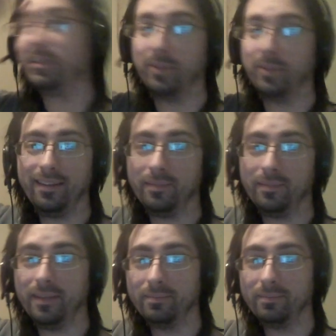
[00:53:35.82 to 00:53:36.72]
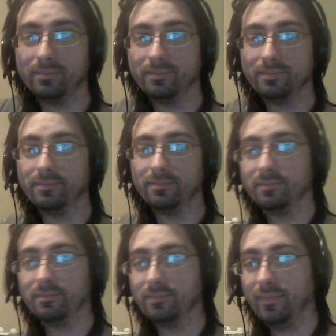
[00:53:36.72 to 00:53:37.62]
we did something.
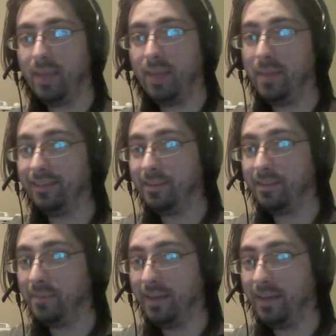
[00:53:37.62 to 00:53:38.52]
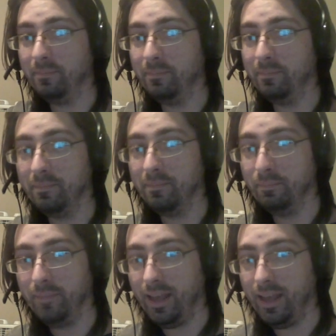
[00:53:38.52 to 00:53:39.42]
It meant something.
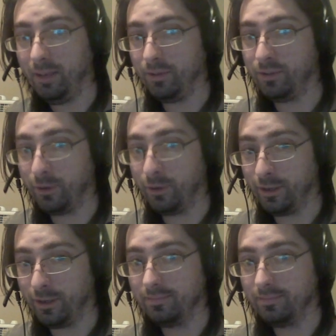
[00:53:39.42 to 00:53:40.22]
It was good.